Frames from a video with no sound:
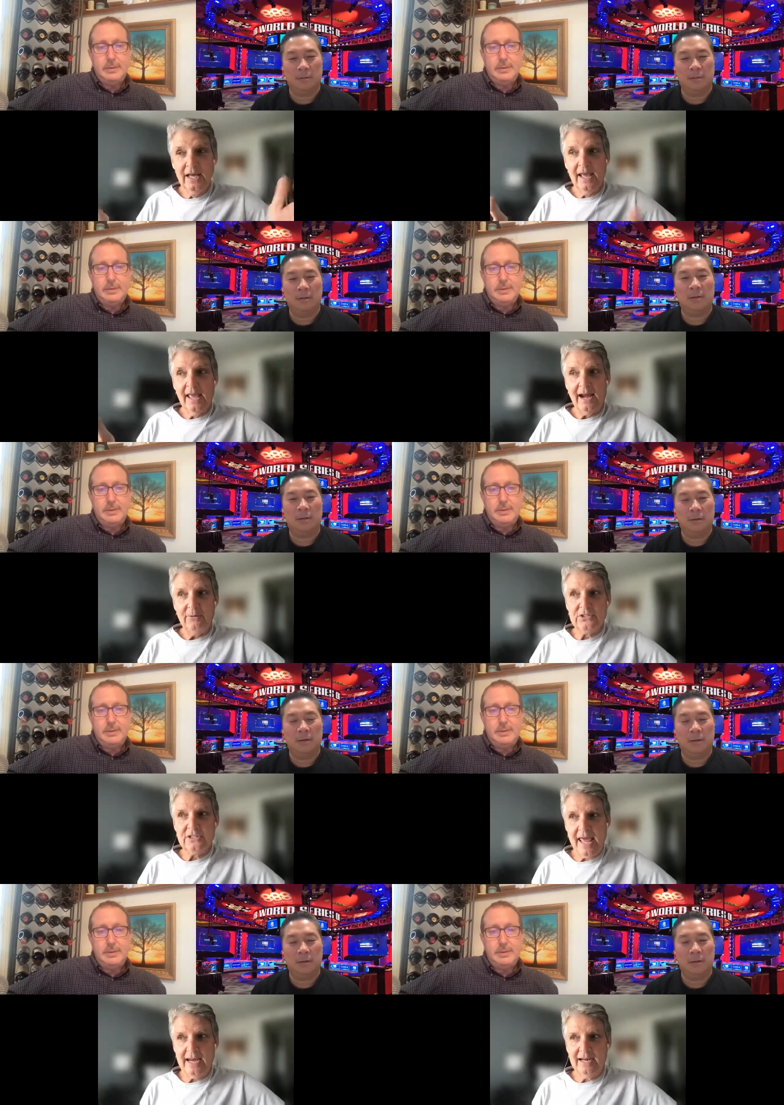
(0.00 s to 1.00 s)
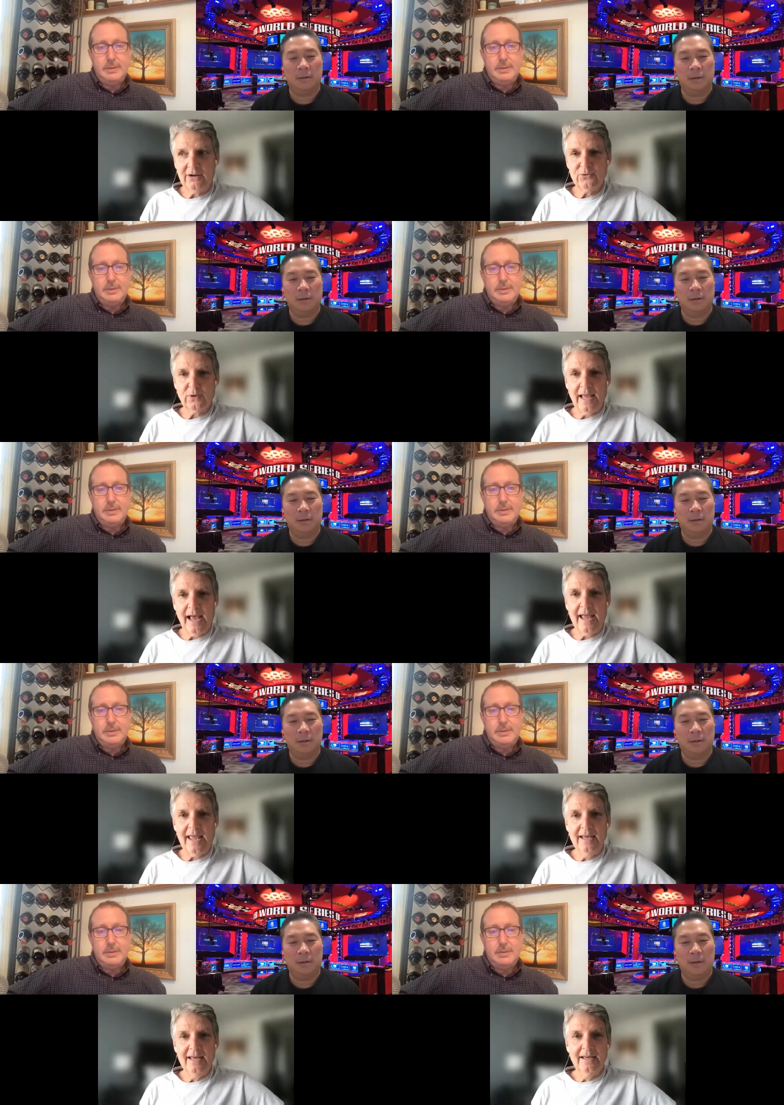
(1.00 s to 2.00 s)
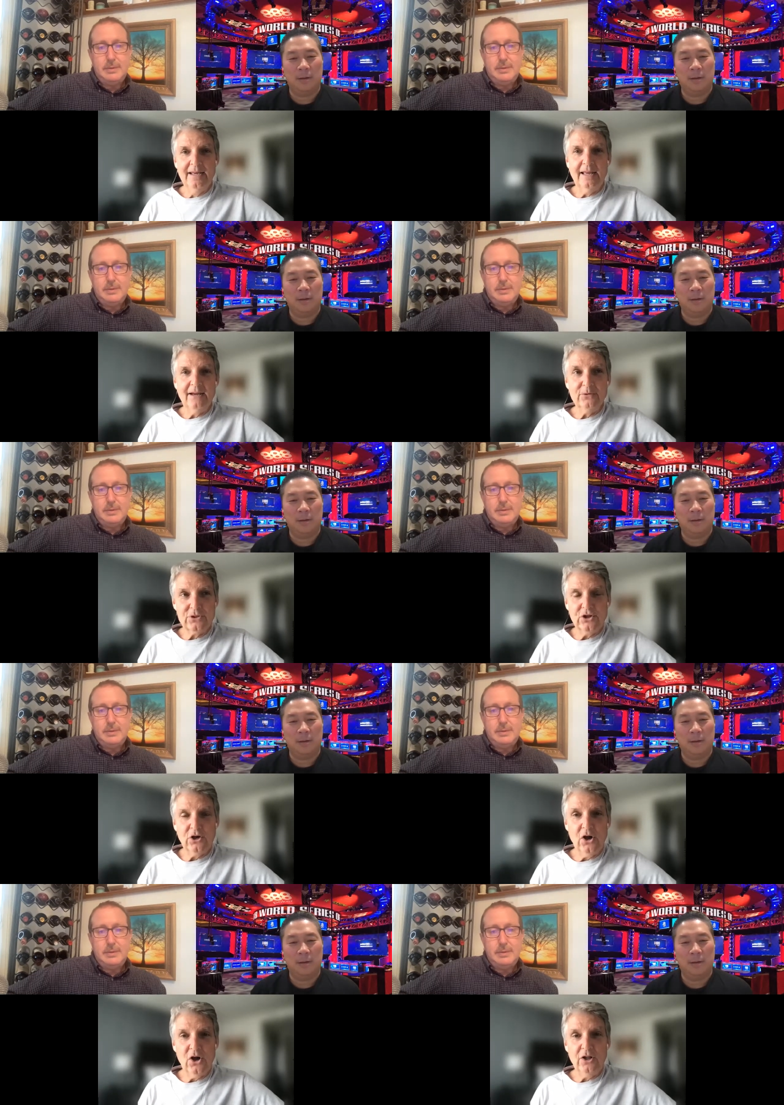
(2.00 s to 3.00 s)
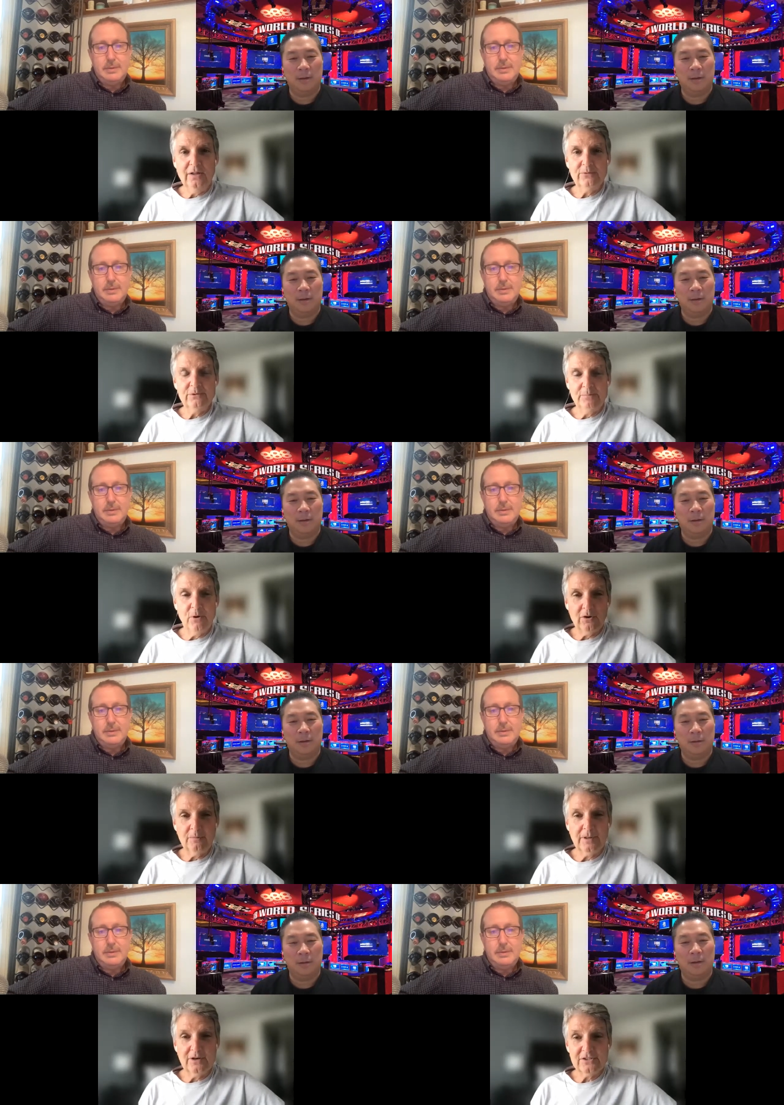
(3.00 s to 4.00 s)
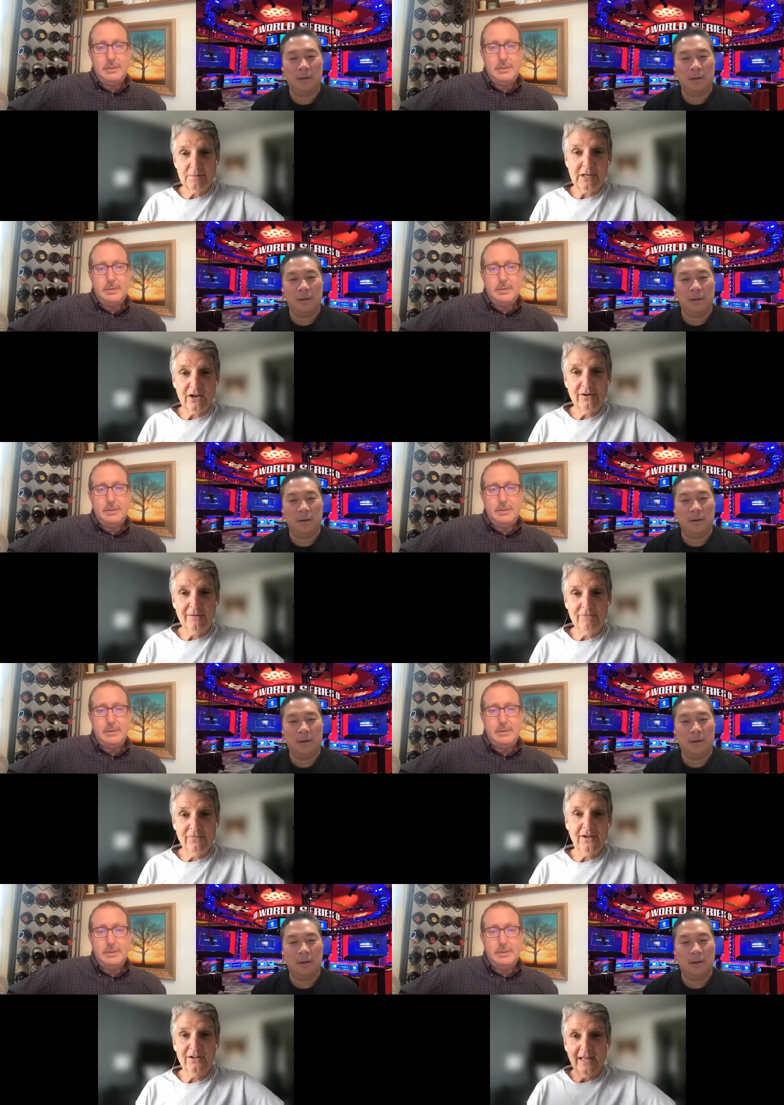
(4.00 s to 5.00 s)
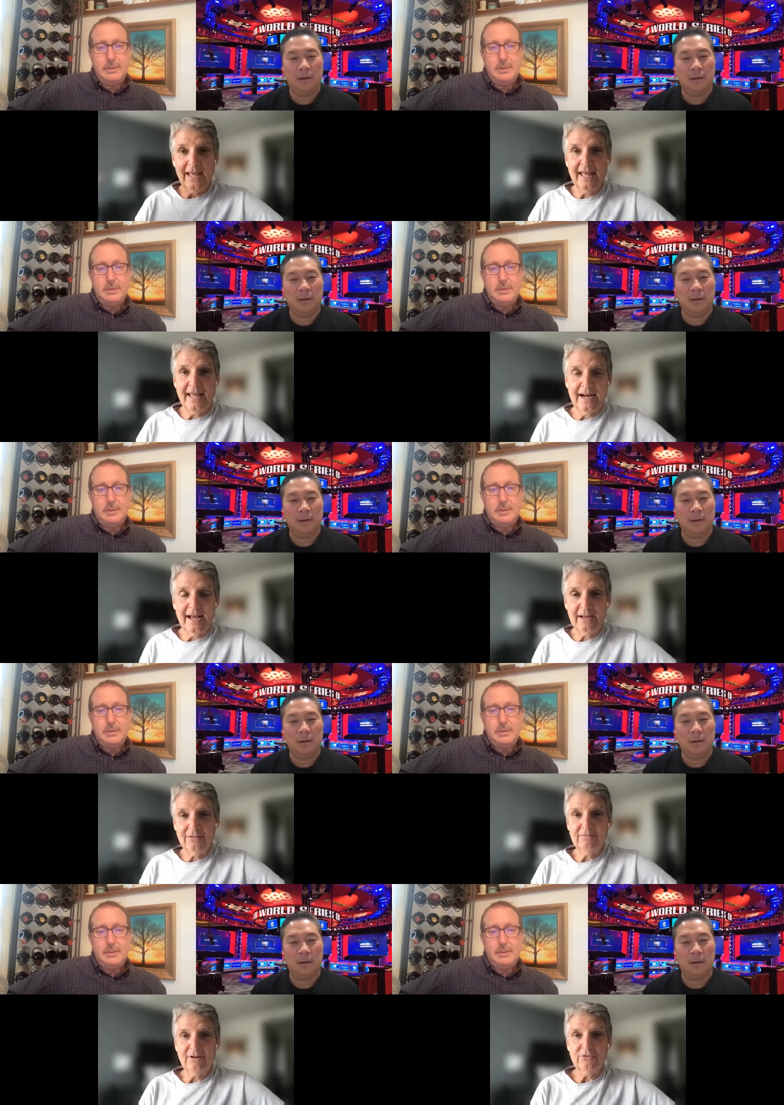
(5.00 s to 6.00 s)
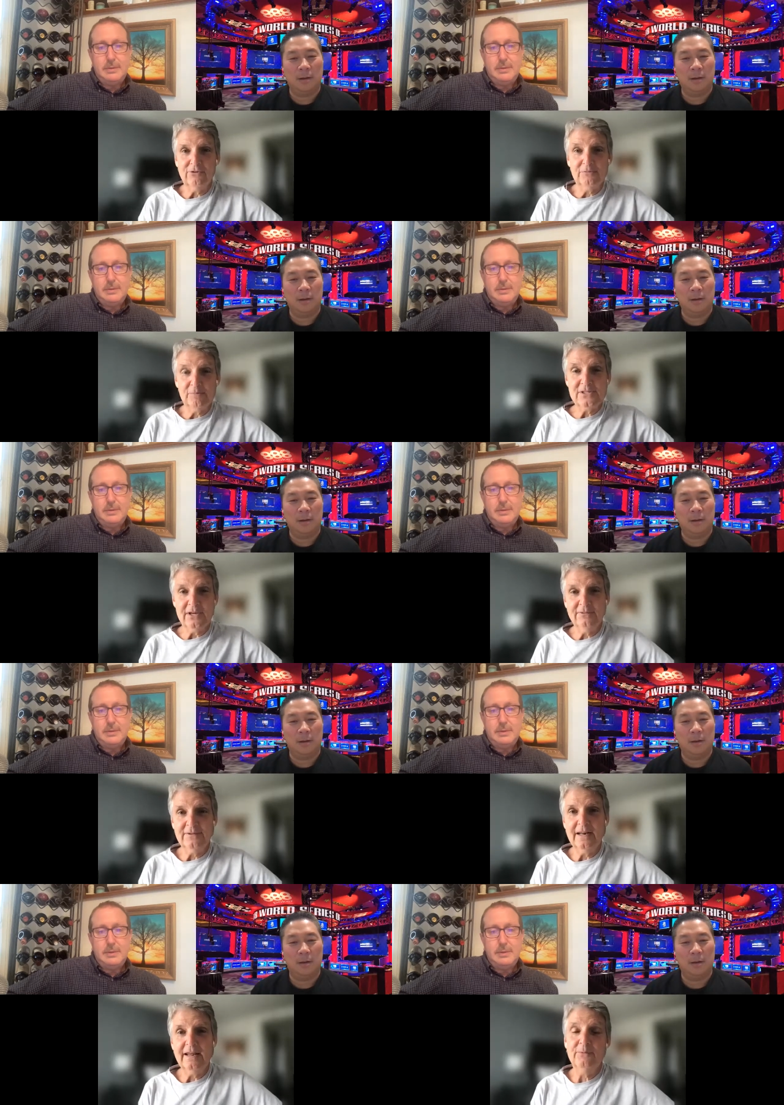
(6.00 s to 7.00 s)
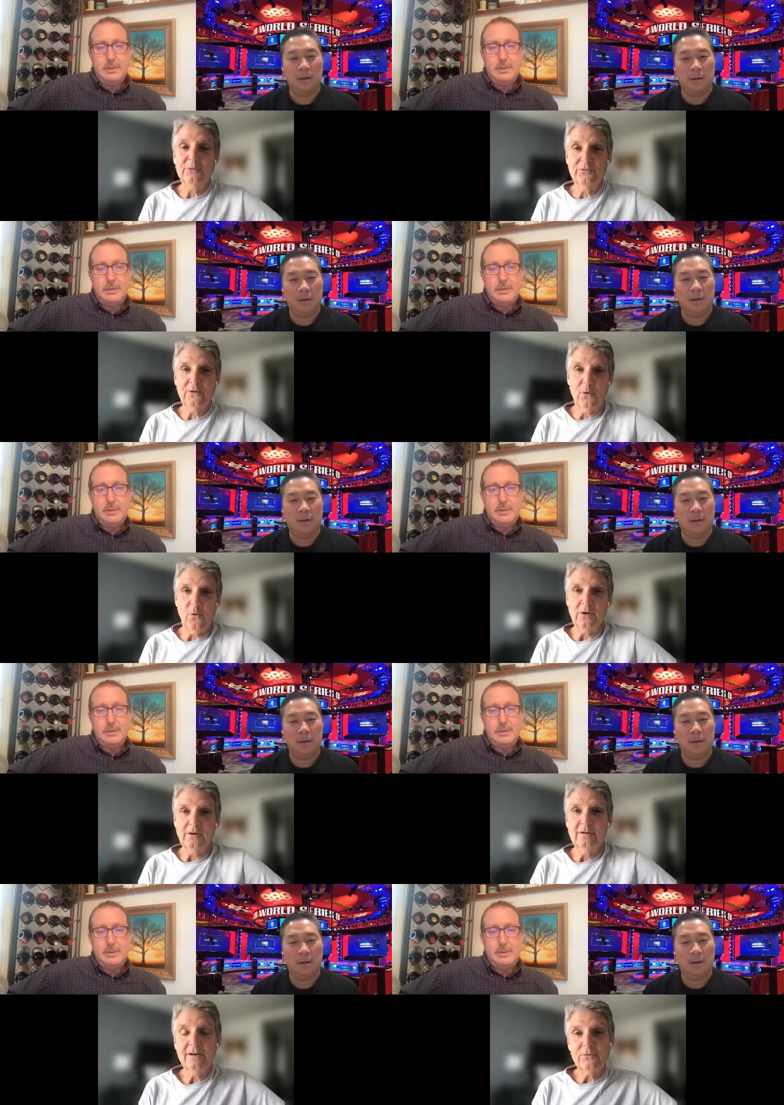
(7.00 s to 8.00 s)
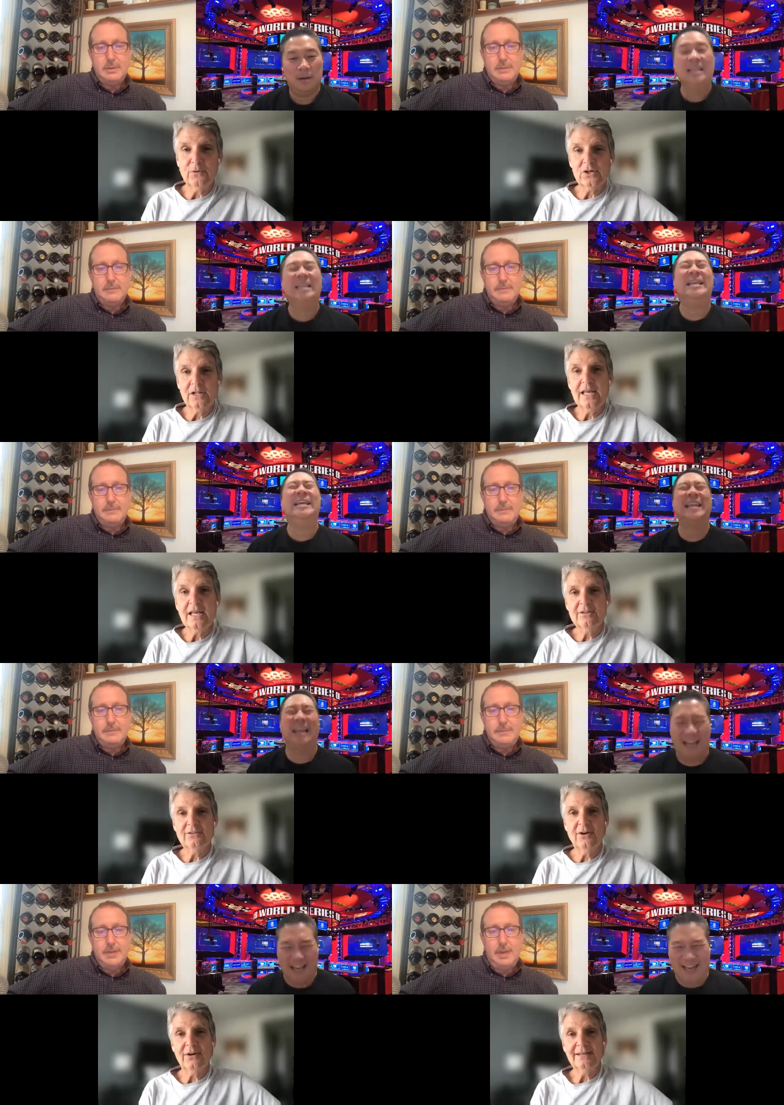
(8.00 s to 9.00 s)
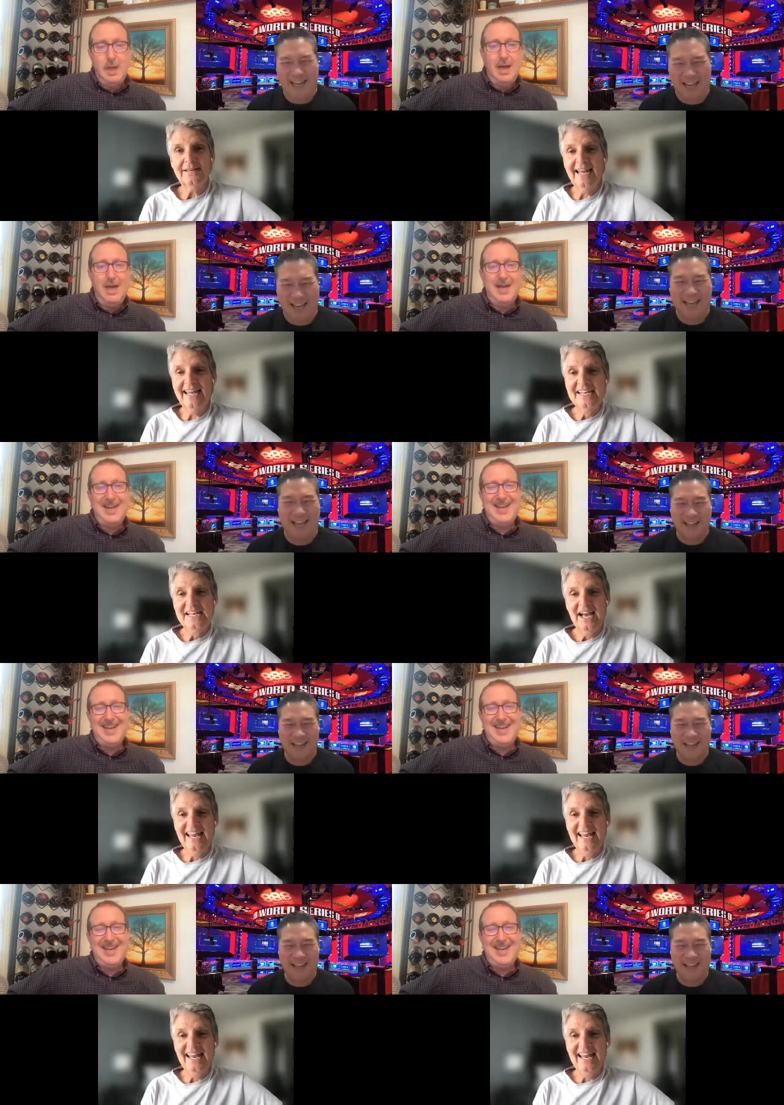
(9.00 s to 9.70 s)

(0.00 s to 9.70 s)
Speaker 1: and I was standing next to a guy who was tall. He was a poker player. Somebody called him Phil, and I introduced myself, and it was Phil Gordon, unfortunately. So I...